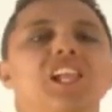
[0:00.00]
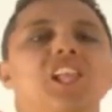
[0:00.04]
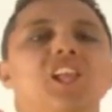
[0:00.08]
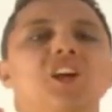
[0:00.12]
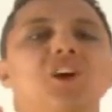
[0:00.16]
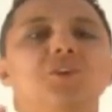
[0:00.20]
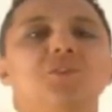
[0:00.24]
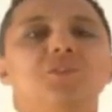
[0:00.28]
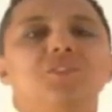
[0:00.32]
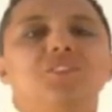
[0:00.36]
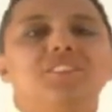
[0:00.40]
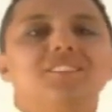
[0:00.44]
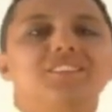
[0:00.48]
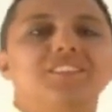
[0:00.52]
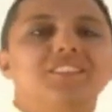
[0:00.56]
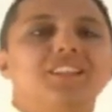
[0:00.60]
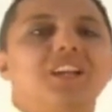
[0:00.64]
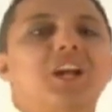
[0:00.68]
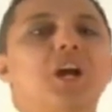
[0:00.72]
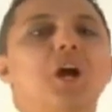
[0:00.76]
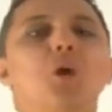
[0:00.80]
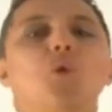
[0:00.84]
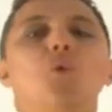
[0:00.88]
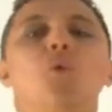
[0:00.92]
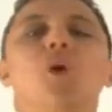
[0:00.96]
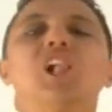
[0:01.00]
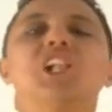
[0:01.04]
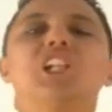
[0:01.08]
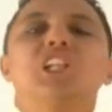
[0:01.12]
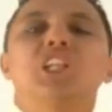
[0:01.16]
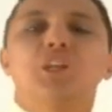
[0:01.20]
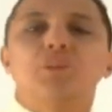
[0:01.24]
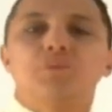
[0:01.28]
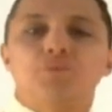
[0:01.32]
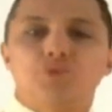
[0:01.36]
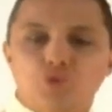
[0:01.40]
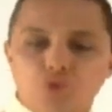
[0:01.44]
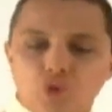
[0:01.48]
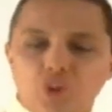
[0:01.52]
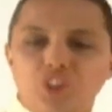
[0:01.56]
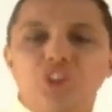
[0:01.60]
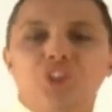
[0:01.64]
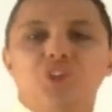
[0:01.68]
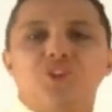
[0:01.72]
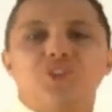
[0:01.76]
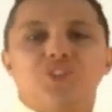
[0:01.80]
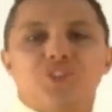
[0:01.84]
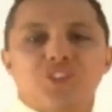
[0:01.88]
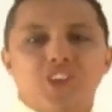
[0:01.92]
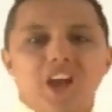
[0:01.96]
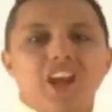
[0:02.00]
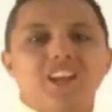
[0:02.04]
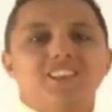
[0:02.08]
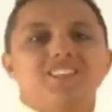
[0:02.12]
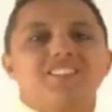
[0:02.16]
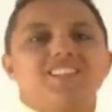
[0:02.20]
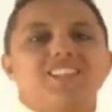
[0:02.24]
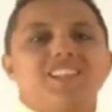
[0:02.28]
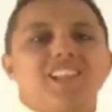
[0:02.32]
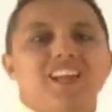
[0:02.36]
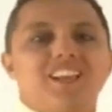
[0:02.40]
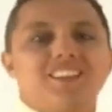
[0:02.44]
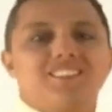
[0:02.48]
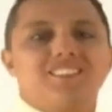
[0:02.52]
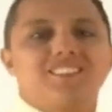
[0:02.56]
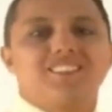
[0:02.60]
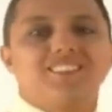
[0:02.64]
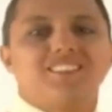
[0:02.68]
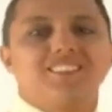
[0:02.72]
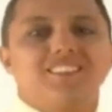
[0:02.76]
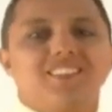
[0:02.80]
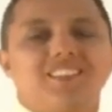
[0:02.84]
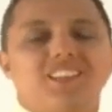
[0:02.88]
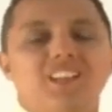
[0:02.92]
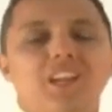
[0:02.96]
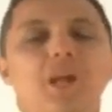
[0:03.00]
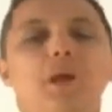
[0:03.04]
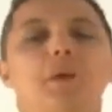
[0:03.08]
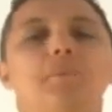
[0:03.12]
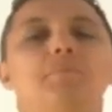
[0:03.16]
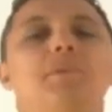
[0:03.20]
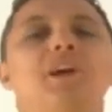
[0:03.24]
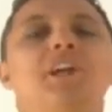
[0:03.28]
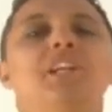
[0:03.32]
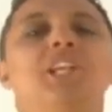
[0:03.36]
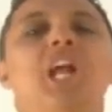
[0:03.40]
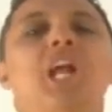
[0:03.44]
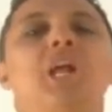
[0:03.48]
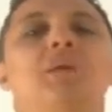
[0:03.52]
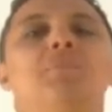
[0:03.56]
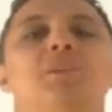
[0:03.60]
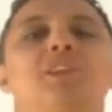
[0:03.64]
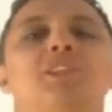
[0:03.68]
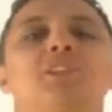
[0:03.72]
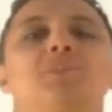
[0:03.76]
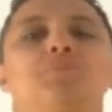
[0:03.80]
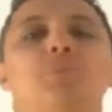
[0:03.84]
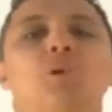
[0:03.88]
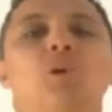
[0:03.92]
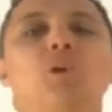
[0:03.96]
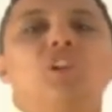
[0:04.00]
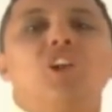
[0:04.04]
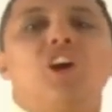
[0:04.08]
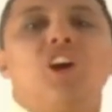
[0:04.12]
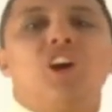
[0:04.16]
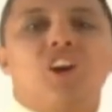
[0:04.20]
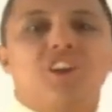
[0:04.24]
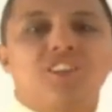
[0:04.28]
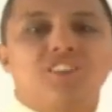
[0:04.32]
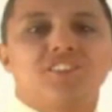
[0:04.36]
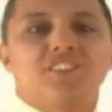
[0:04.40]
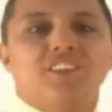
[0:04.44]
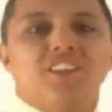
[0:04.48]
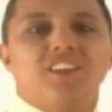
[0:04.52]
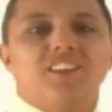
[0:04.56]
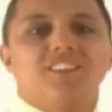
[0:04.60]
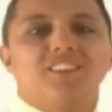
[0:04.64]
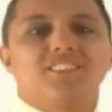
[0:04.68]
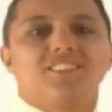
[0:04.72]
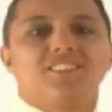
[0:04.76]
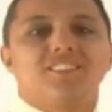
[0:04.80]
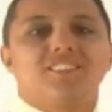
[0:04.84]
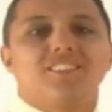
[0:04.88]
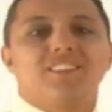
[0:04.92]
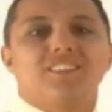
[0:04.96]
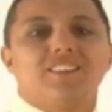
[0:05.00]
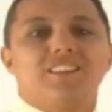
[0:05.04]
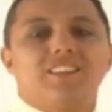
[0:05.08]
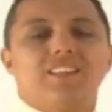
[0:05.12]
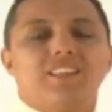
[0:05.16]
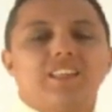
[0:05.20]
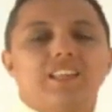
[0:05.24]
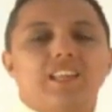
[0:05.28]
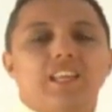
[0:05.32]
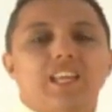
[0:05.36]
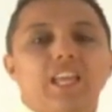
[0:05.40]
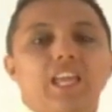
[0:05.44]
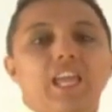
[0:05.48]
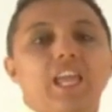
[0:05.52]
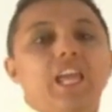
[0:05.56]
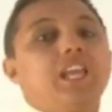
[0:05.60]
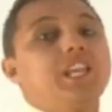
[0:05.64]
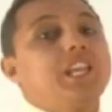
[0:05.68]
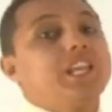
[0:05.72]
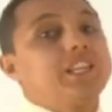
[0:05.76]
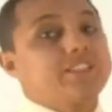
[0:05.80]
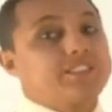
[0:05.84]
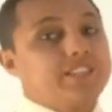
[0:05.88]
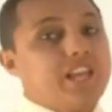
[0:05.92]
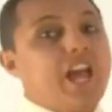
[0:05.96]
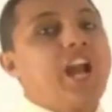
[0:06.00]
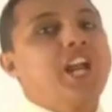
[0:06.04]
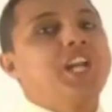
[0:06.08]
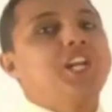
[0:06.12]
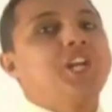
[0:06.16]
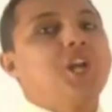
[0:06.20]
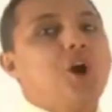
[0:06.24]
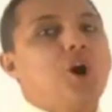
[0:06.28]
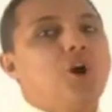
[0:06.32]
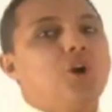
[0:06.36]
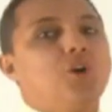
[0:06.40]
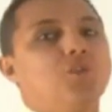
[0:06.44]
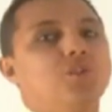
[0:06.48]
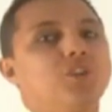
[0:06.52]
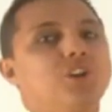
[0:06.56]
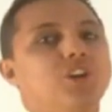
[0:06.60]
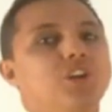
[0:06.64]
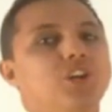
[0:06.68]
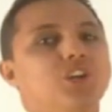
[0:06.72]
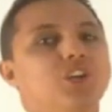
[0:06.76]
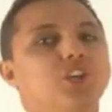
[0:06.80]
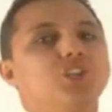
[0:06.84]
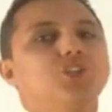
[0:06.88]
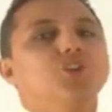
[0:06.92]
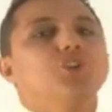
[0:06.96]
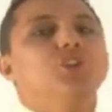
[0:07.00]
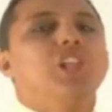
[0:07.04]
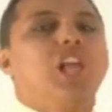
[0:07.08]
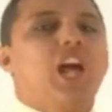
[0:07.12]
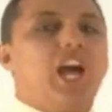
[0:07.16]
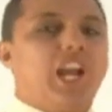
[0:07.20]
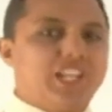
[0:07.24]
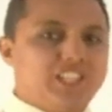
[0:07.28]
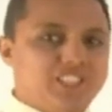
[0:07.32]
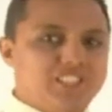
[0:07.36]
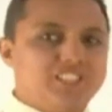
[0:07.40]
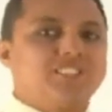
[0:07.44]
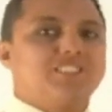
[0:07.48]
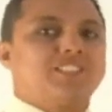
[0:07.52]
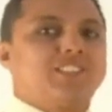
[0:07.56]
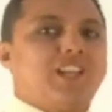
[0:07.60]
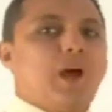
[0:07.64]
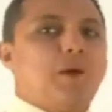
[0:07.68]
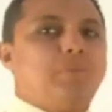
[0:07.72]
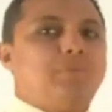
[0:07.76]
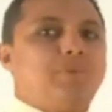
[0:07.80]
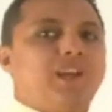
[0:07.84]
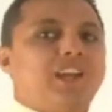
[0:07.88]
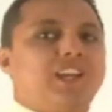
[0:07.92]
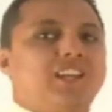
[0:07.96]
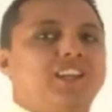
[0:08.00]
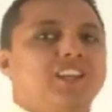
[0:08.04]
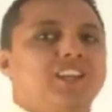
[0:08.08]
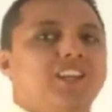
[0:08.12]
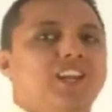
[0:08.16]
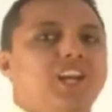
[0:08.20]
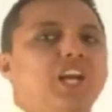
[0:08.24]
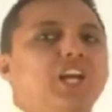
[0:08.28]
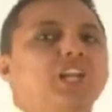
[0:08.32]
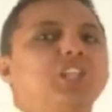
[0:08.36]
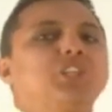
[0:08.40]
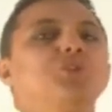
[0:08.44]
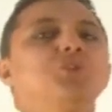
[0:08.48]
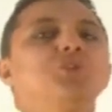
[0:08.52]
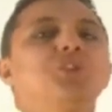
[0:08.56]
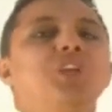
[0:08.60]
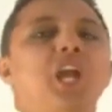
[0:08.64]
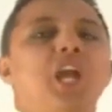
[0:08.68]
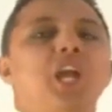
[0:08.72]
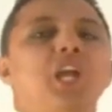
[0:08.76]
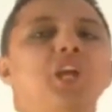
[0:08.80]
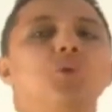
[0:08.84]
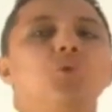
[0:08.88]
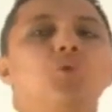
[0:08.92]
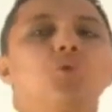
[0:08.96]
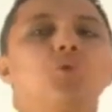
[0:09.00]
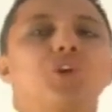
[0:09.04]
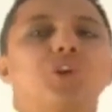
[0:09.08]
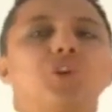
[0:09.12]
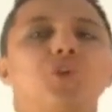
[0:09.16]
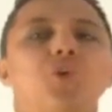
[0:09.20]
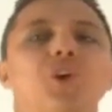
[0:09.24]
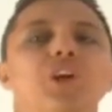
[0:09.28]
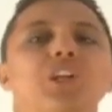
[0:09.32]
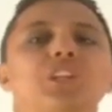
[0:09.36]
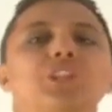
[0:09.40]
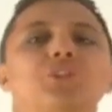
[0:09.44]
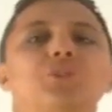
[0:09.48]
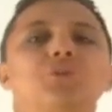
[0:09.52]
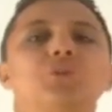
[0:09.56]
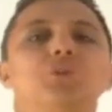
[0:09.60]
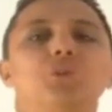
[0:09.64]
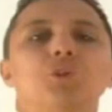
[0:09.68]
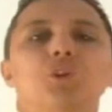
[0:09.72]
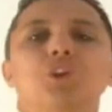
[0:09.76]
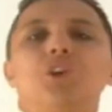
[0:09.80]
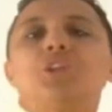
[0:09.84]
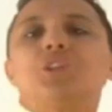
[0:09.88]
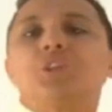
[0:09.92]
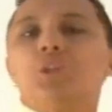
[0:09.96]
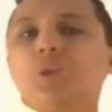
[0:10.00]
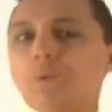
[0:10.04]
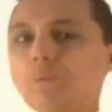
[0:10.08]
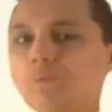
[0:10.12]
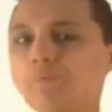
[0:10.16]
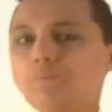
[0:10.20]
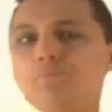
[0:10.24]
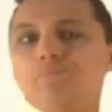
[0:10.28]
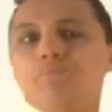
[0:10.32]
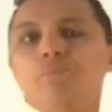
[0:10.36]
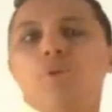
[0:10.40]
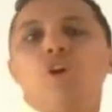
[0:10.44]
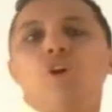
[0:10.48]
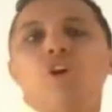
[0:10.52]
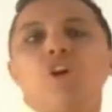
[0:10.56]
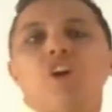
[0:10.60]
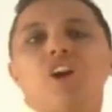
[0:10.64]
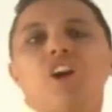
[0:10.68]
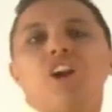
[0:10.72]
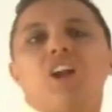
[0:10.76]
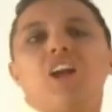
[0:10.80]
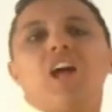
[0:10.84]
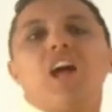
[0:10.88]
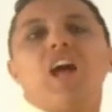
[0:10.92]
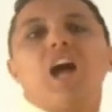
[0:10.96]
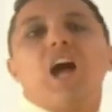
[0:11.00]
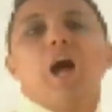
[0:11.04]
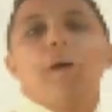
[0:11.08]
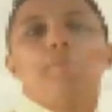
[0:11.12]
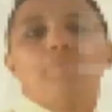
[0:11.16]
Hello, welcome to a new science class. My name is Paul Arce, and as I know you like this topic, today we're going to learn more